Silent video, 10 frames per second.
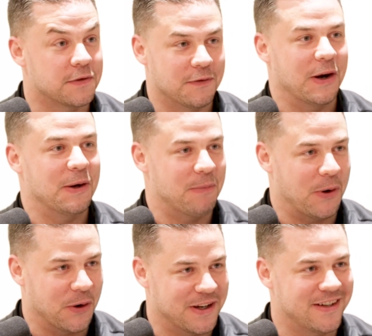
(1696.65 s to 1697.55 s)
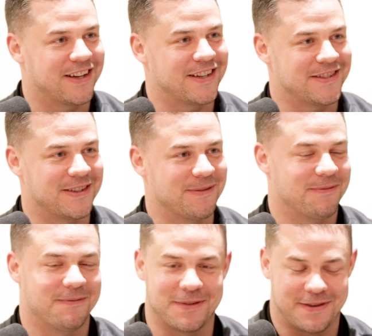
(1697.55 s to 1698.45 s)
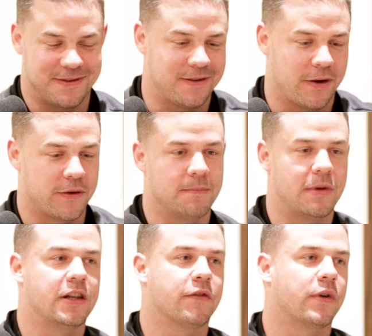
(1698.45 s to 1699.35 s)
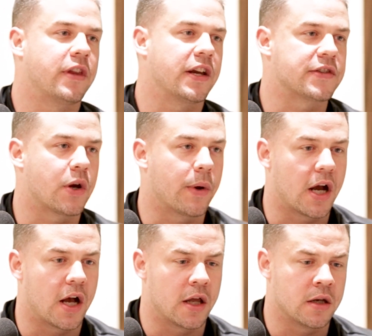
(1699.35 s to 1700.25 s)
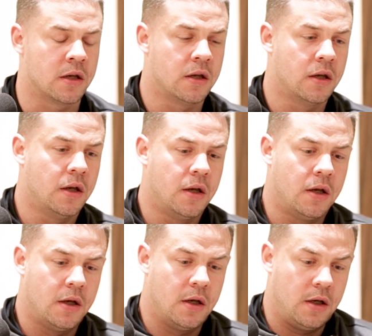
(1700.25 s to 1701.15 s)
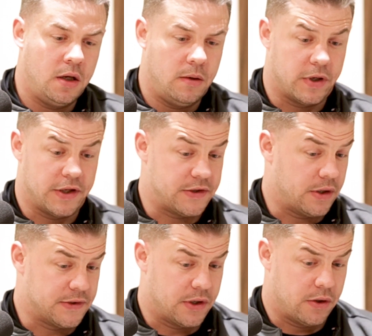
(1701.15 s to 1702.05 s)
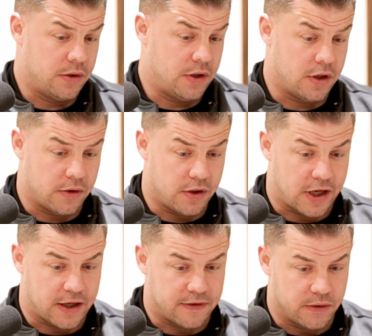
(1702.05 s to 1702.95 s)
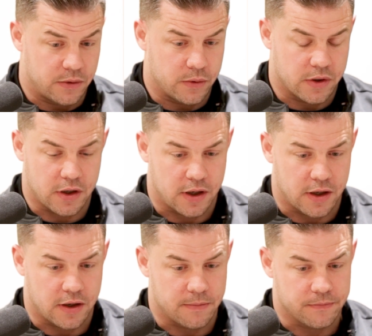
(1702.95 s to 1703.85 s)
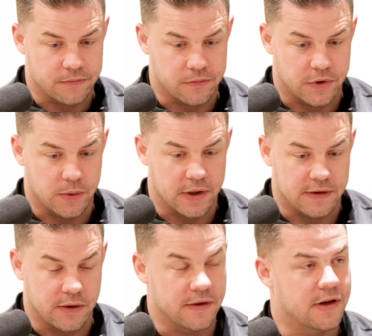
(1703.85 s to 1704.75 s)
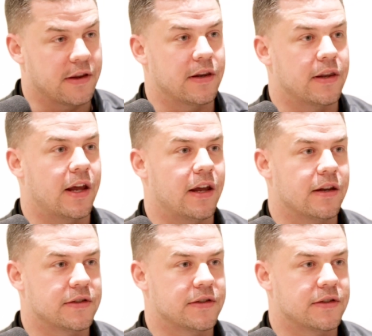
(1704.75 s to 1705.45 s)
Very important, as you can, all the many different things going on. But it's also, you got to do what you want to do at the end of the day.